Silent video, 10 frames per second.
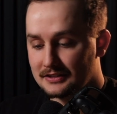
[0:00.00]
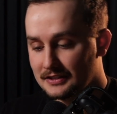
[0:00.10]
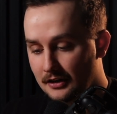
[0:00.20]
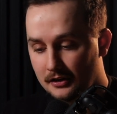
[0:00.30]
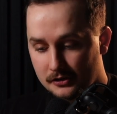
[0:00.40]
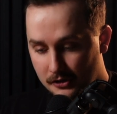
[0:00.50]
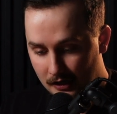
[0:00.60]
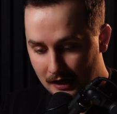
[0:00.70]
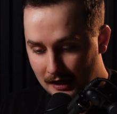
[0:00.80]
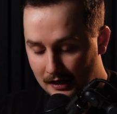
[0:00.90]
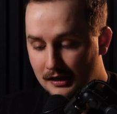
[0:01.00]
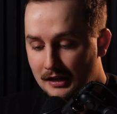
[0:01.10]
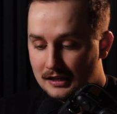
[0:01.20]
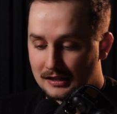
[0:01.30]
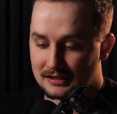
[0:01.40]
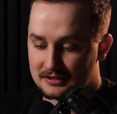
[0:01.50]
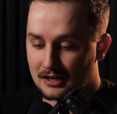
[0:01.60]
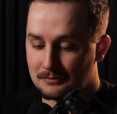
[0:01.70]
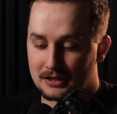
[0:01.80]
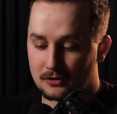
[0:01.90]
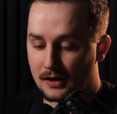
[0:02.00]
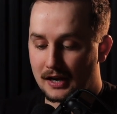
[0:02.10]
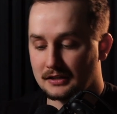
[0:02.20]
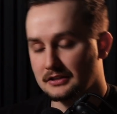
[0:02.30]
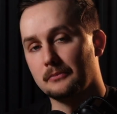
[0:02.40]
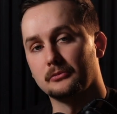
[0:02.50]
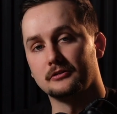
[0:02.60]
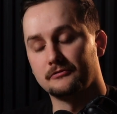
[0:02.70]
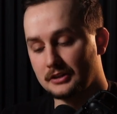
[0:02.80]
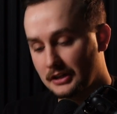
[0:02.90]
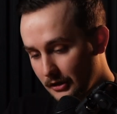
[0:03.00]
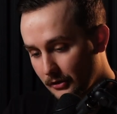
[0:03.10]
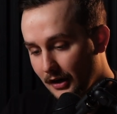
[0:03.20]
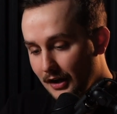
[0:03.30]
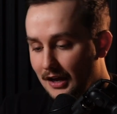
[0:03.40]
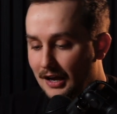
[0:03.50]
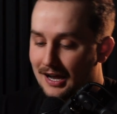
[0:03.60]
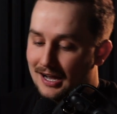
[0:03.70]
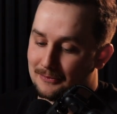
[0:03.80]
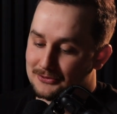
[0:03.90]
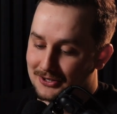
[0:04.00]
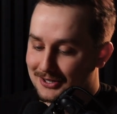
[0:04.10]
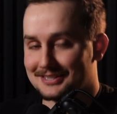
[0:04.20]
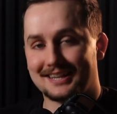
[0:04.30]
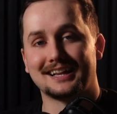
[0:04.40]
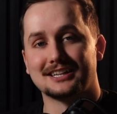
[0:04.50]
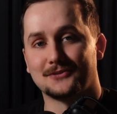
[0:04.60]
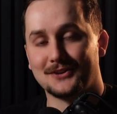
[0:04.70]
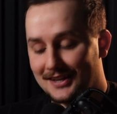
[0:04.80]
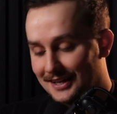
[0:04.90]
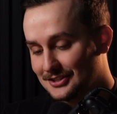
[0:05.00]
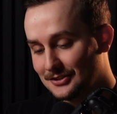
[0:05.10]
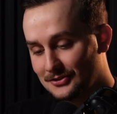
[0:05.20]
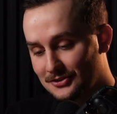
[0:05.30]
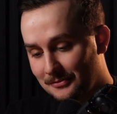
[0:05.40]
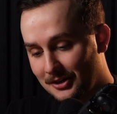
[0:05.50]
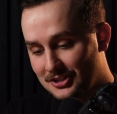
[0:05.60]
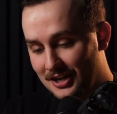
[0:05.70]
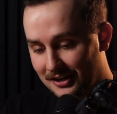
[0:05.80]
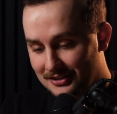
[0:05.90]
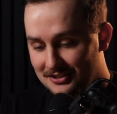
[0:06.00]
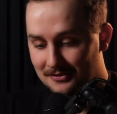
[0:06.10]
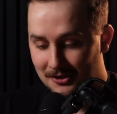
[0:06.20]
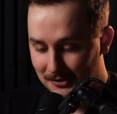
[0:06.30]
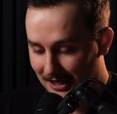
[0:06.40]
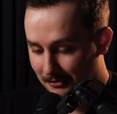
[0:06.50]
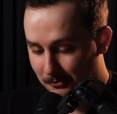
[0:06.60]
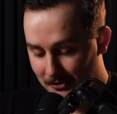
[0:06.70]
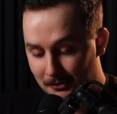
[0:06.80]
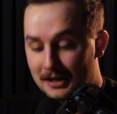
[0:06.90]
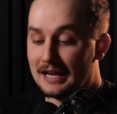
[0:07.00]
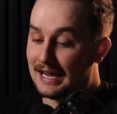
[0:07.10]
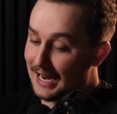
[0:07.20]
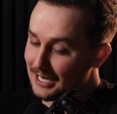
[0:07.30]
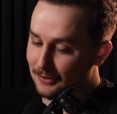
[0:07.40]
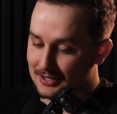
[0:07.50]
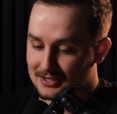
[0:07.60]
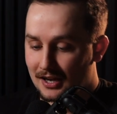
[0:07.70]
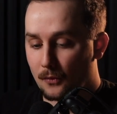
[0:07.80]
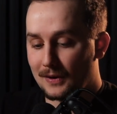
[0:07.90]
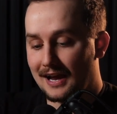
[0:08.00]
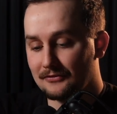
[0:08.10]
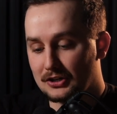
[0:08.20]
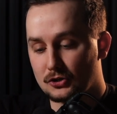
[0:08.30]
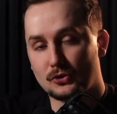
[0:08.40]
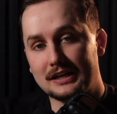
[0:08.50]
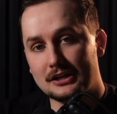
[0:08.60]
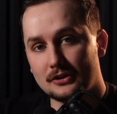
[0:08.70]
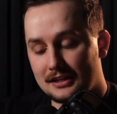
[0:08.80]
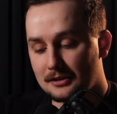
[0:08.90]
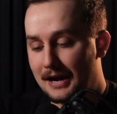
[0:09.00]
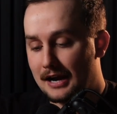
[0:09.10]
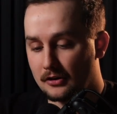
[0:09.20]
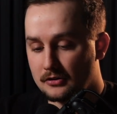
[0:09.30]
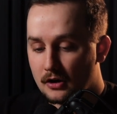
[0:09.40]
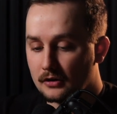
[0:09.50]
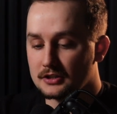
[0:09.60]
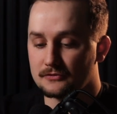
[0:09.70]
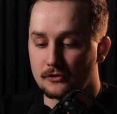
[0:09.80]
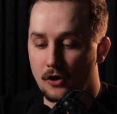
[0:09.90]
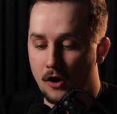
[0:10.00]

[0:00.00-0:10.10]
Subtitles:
scenario you're in, that this is going to be the right tumbler for you. So anyways, I think that's funny that it's used so much now because it's something we came up with. But anyways, we have the greenery in the background. Notice for